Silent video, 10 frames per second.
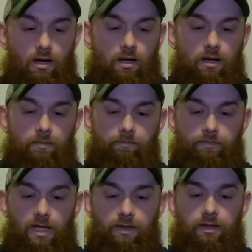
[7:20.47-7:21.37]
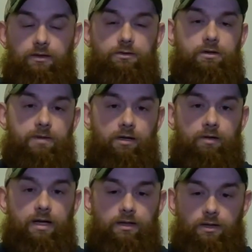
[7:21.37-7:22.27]
I think those are going to be a
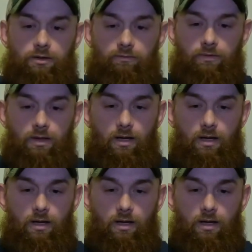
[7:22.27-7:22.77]
great addition for